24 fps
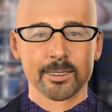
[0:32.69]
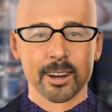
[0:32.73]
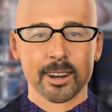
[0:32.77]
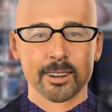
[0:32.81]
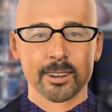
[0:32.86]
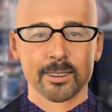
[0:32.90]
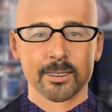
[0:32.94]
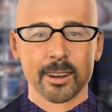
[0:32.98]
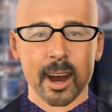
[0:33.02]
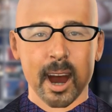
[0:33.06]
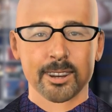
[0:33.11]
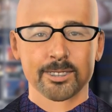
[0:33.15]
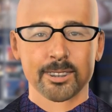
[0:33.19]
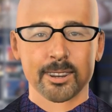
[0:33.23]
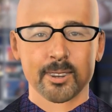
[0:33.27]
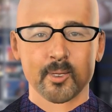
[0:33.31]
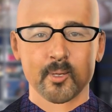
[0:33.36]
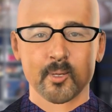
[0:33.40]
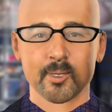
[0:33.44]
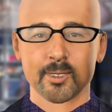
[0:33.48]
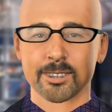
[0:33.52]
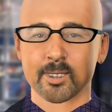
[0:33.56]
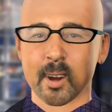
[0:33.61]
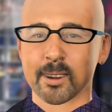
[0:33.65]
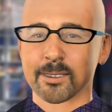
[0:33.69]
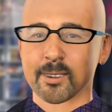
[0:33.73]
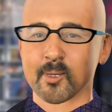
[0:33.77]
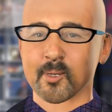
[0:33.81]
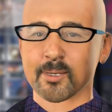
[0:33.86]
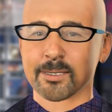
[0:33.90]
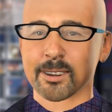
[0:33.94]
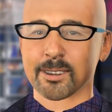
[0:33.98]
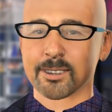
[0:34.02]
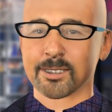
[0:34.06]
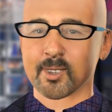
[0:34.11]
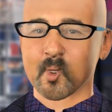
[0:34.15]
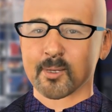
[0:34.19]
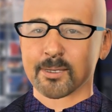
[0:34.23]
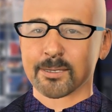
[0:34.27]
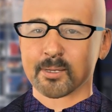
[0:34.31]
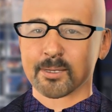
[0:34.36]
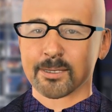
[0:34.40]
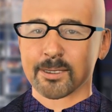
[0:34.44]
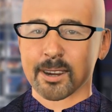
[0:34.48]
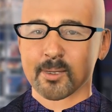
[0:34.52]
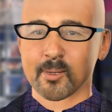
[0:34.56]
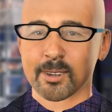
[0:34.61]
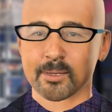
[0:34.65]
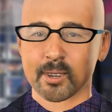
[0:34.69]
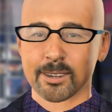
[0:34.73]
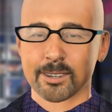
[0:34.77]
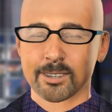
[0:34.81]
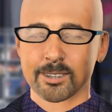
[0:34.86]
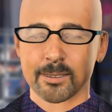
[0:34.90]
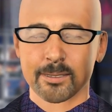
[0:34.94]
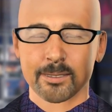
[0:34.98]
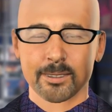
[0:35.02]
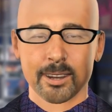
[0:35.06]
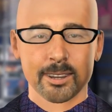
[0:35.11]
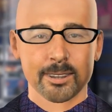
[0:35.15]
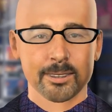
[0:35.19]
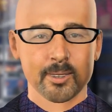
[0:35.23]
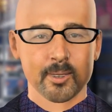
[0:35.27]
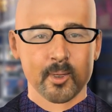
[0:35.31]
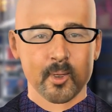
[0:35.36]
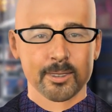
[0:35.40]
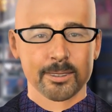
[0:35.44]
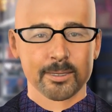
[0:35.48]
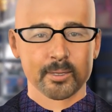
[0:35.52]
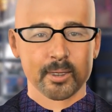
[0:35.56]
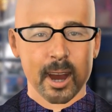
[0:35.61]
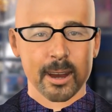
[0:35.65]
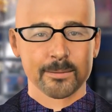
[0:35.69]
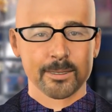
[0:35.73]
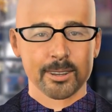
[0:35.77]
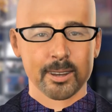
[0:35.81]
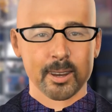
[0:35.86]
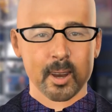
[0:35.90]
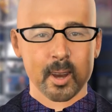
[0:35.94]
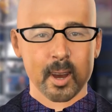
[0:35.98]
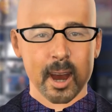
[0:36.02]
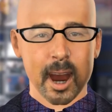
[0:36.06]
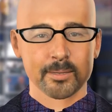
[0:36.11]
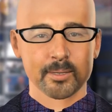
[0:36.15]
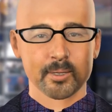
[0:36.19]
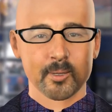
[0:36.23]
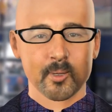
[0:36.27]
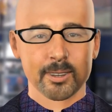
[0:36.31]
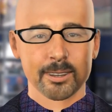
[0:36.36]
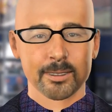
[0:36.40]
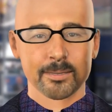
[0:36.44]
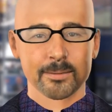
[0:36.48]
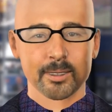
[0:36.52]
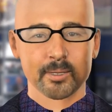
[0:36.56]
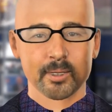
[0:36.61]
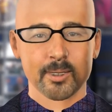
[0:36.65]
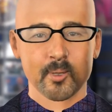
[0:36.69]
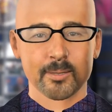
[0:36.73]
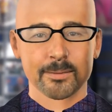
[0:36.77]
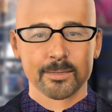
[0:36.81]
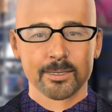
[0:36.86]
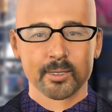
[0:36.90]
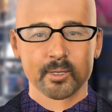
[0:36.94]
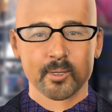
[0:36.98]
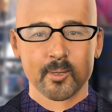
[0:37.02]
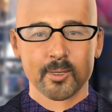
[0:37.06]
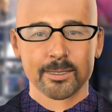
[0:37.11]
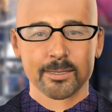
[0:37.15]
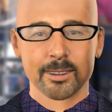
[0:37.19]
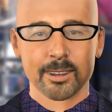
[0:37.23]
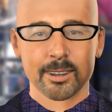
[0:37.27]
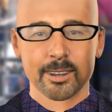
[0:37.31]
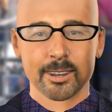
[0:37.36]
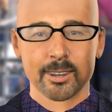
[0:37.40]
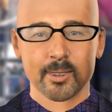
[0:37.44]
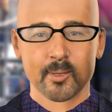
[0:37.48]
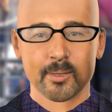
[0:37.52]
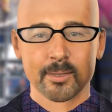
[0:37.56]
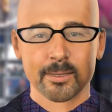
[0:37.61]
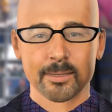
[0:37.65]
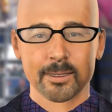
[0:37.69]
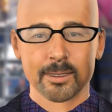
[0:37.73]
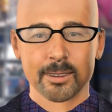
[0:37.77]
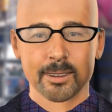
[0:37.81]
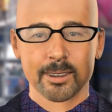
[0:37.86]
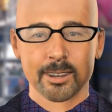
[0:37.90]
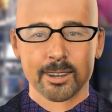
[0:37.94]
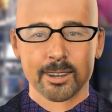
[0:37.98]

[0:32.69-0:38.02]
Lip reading: reinforcing what is often considered the weakest link when adopting blockchain into an existing network.